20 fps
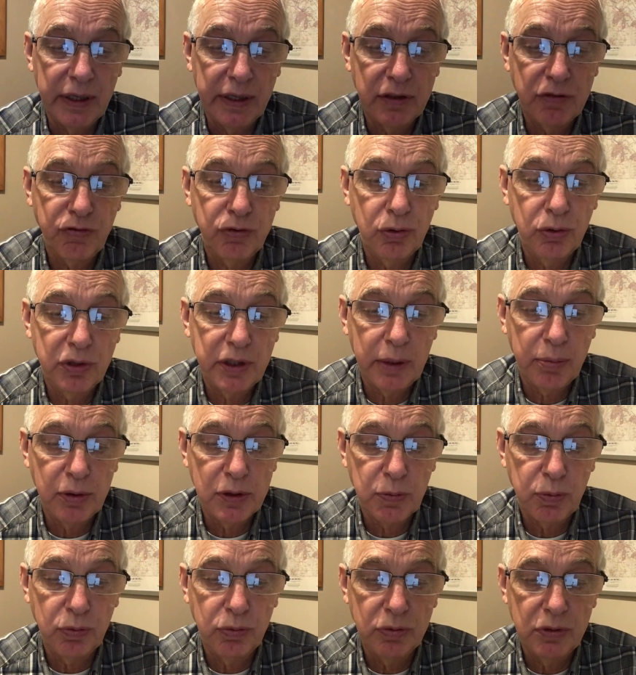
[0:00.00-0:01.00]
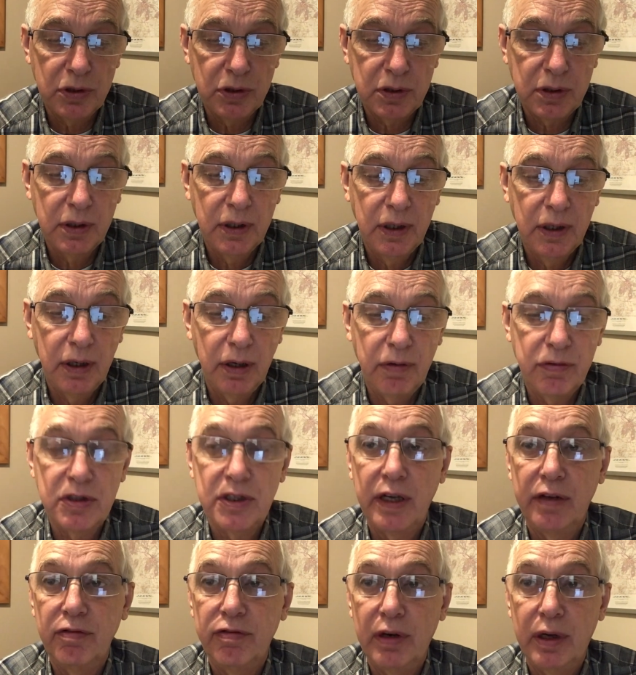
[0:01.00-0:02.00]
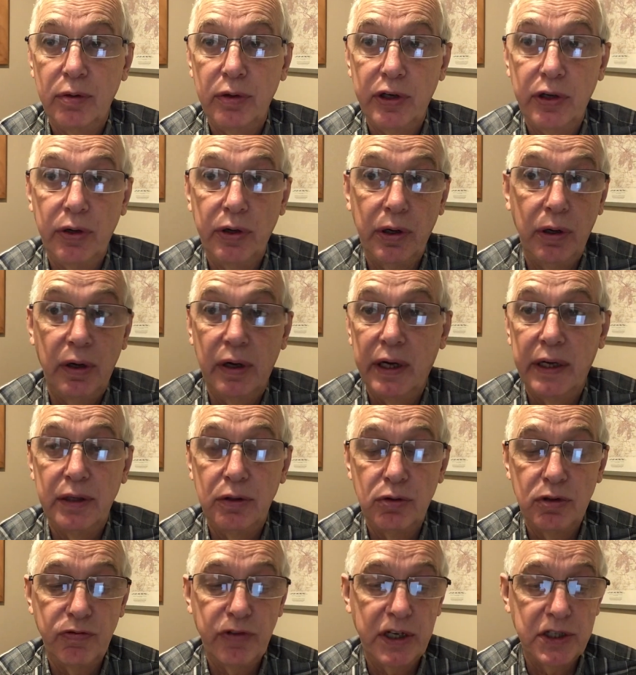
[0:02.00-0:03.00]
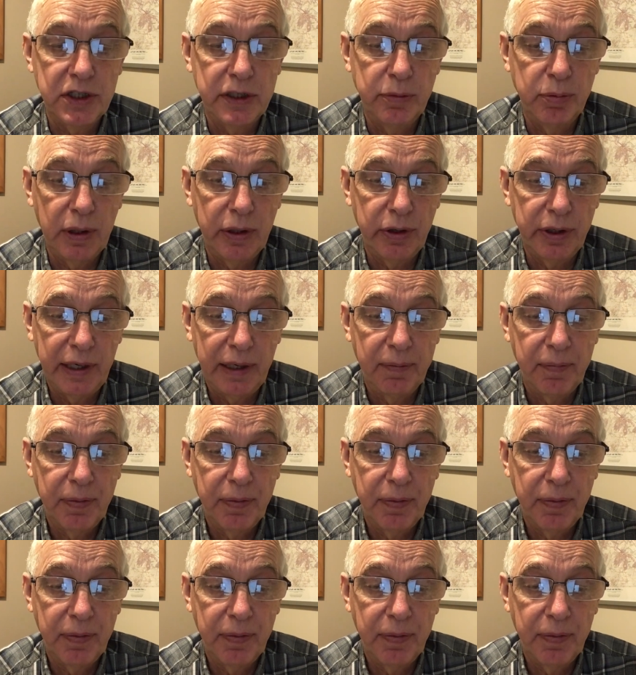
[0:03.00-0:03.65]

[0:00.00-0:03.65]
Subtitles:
That's 4 tablespoons of sunflower oil, or I use vegetable oil.